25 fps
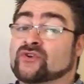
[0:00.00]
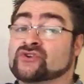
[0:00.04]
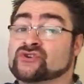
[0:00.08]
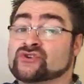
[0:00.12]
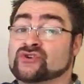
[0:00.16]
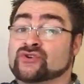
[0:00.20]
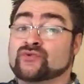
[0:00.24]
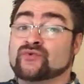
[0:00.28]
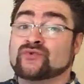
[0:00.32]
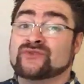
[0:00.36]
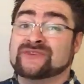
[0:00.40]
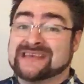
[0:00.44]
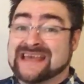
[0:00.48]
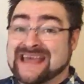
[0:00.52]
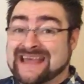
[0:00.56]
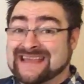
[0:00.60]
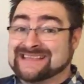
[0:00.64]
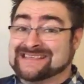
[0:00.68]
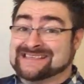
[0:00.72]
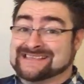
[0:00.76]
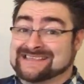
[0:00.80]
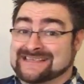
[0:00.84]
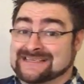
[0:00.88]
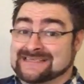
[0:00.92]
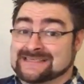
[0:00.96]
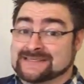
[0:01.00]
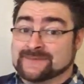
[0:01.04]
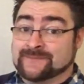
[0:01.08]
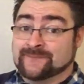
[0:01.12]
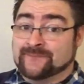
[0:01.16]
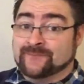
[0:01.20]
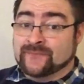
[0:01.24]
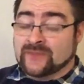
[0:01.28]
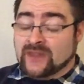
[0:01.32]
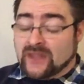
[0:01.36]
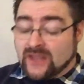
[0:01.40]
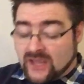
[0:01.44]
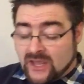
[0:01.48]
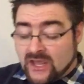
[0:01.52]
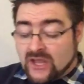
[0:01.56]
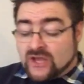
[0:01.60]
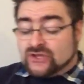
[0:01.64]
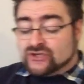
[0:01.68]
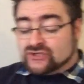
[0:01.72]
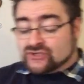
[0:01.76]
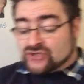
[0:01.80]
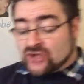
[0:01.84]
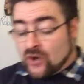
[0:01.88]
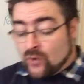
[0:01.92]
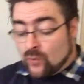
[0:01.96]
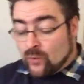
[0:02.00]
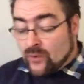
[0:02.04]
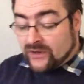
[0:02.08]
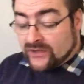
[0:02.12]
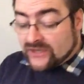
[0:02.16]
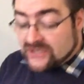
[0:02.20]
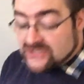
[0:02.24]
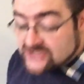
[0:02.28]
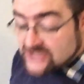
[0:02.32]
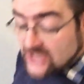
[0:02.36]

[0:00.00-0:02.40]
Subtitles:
the two tenses. So we're going to